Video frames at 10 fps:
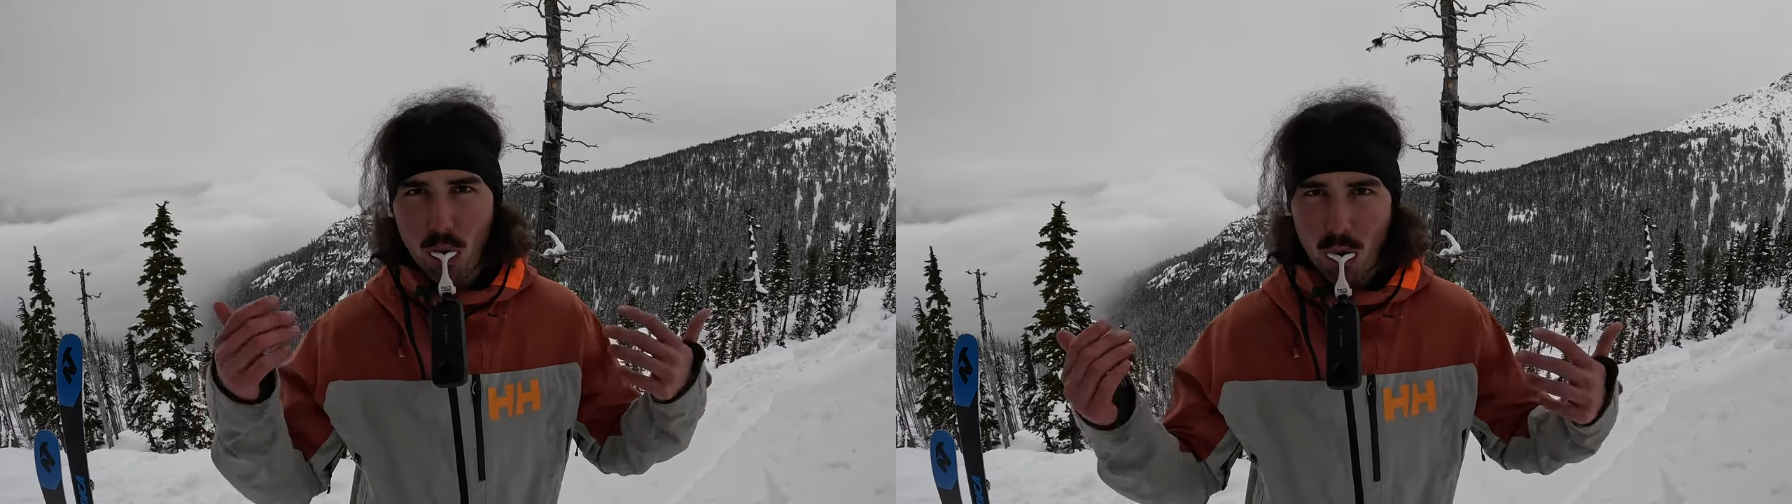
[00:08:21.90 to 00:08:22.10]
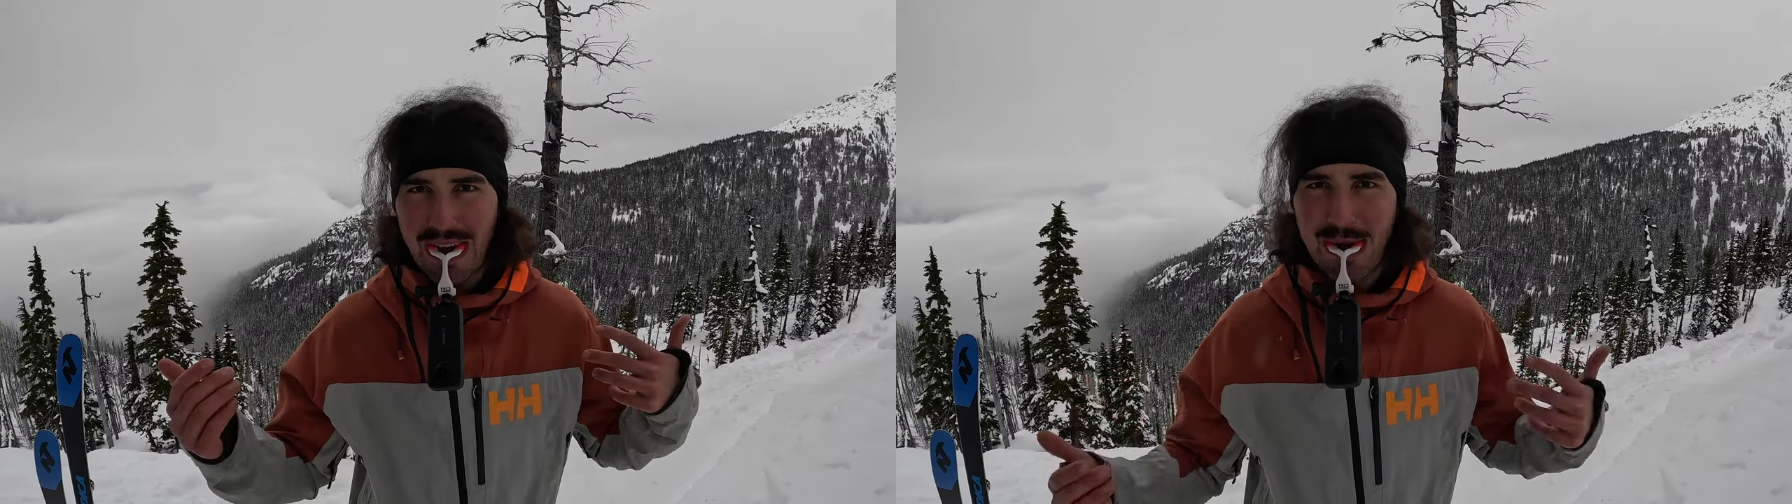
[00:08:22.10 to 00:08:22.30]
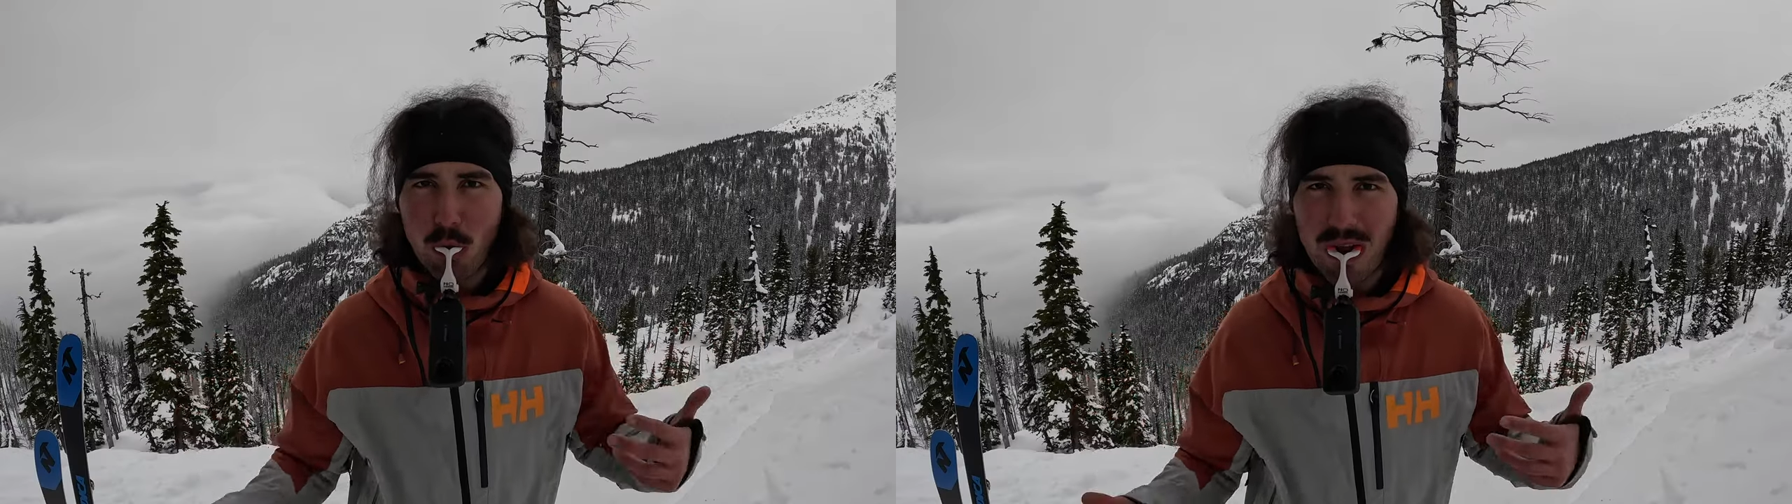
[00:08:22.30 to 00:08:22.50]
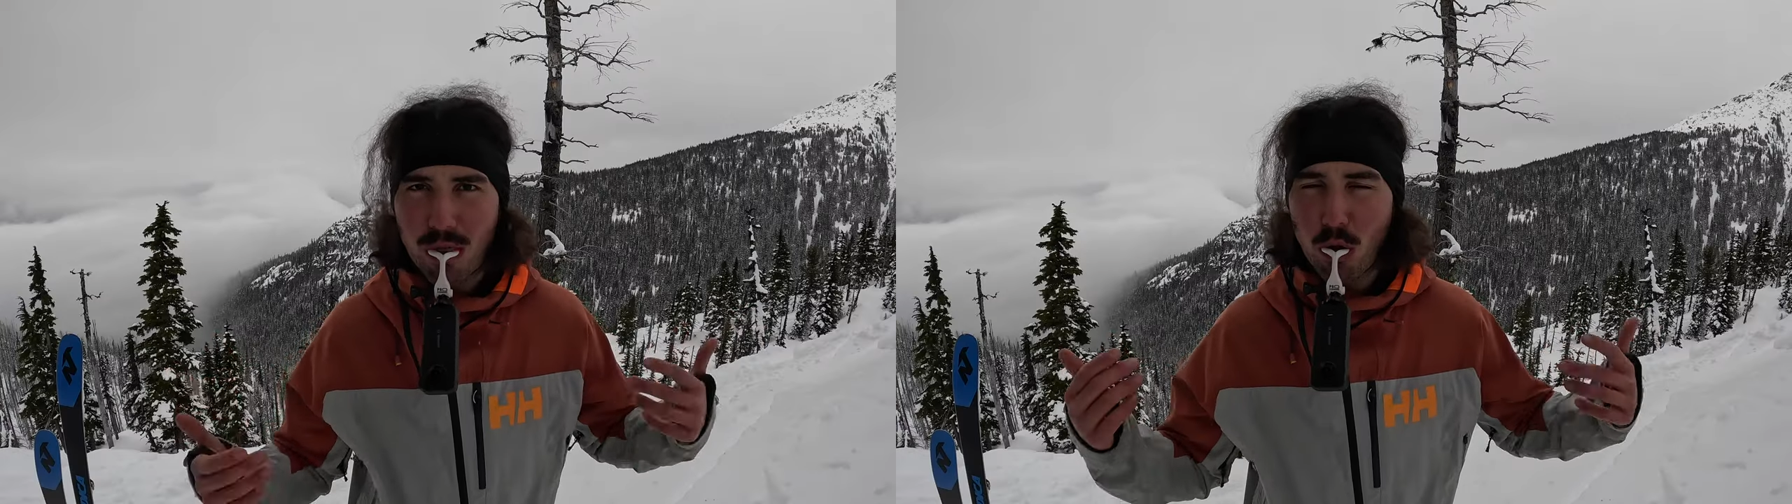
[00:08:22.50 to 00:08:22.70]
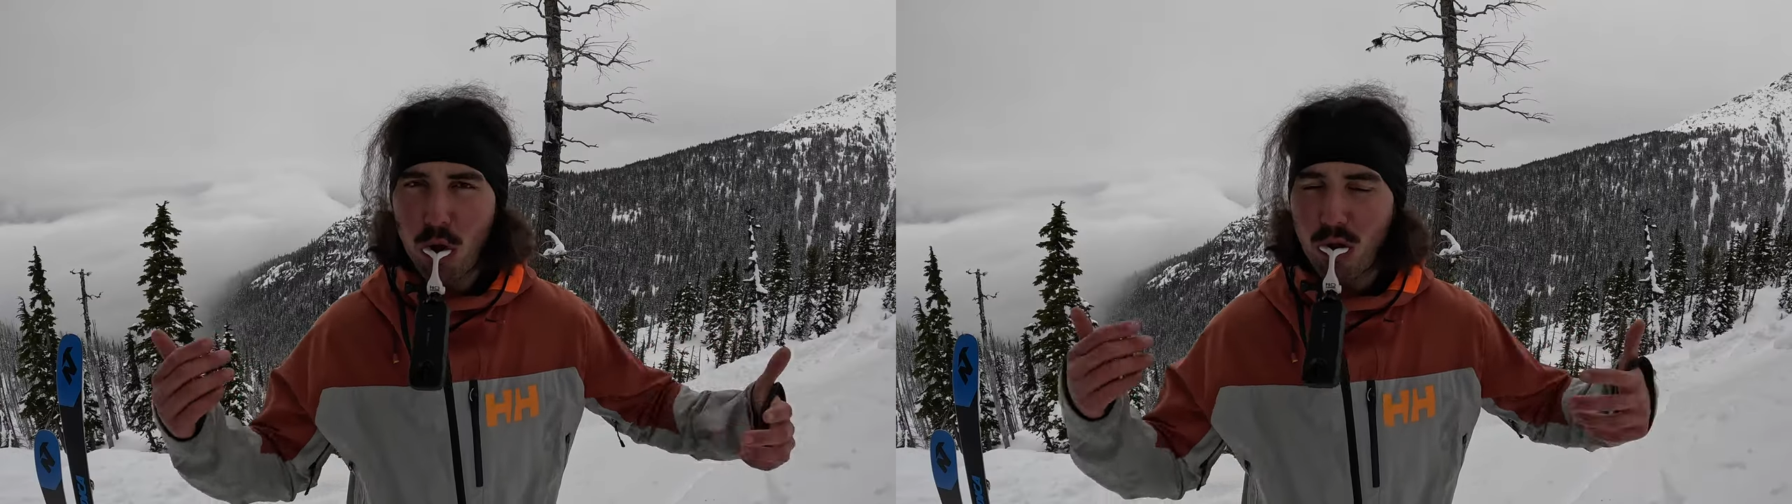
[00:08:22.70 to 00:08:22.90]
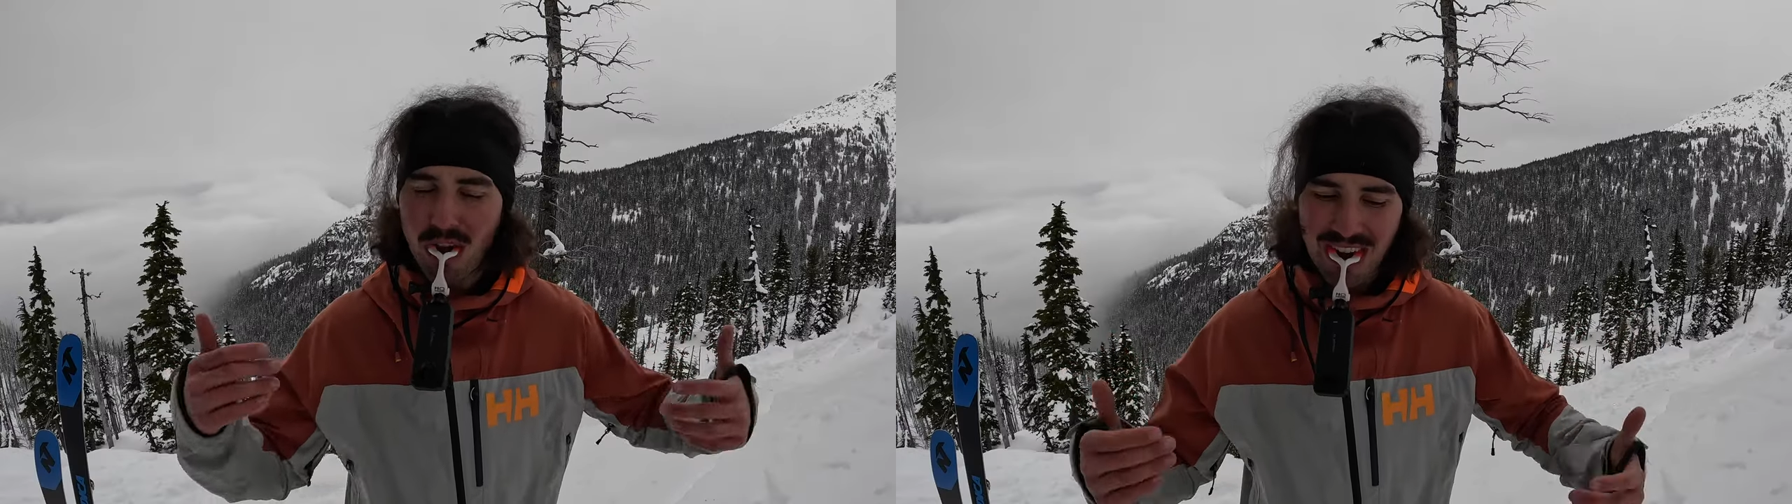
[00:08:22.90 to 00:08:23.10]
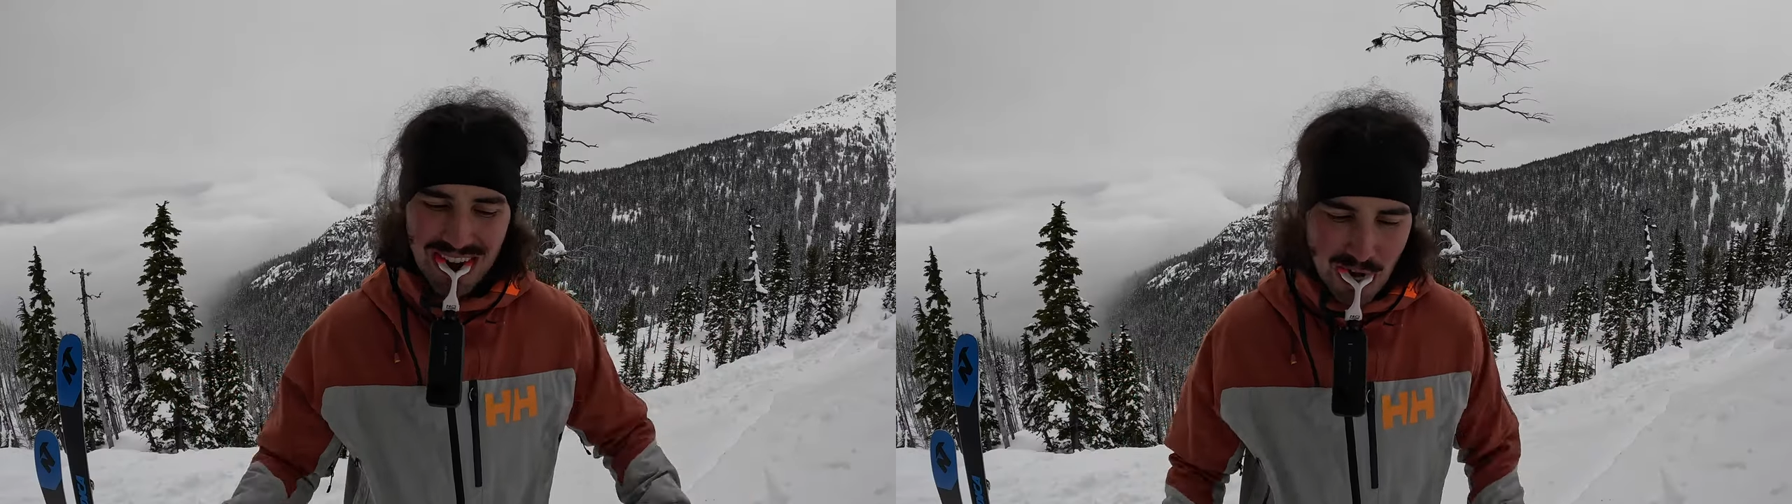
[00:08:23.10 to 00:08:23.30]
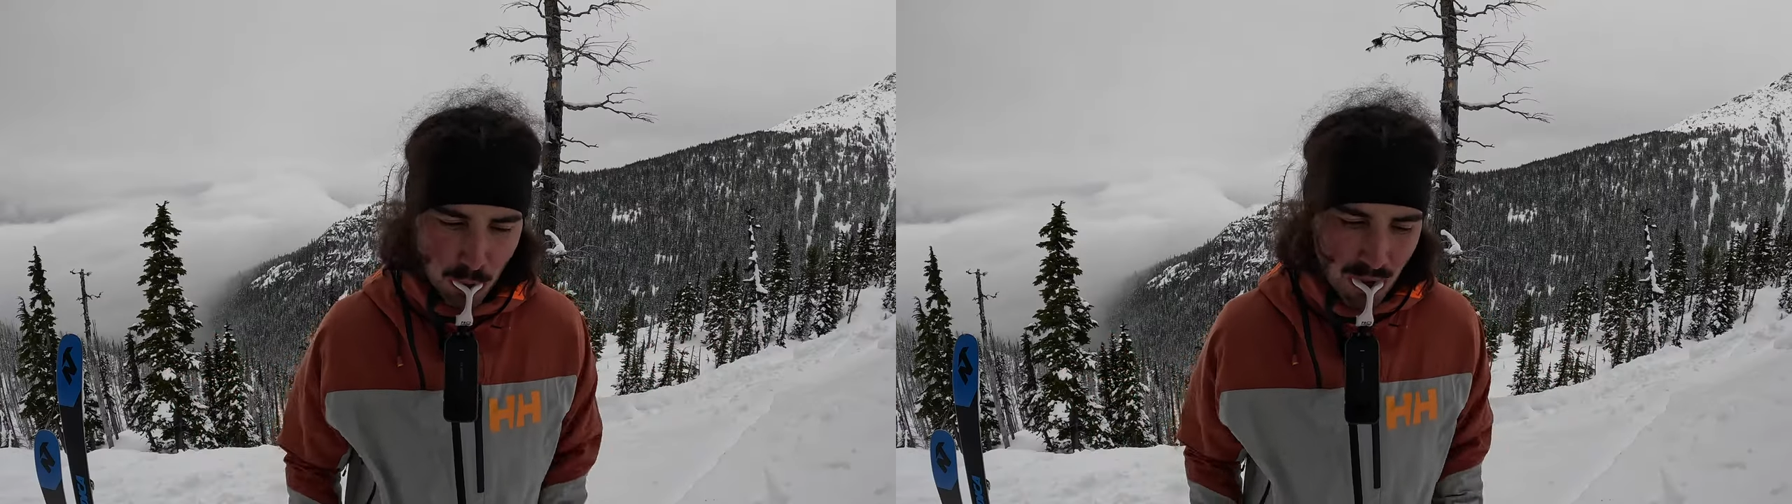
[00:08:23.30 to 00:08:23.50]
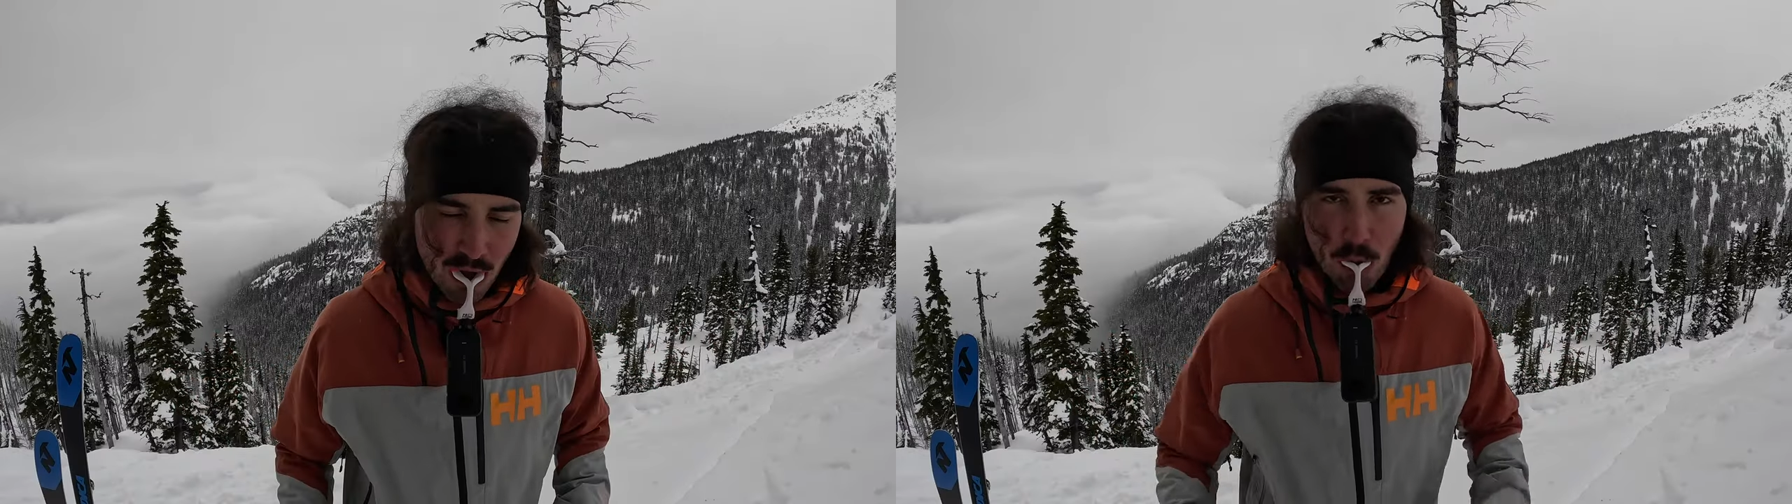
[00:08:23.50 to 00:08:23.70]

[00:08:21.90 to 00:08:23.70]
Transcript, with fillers: to ride with all the time.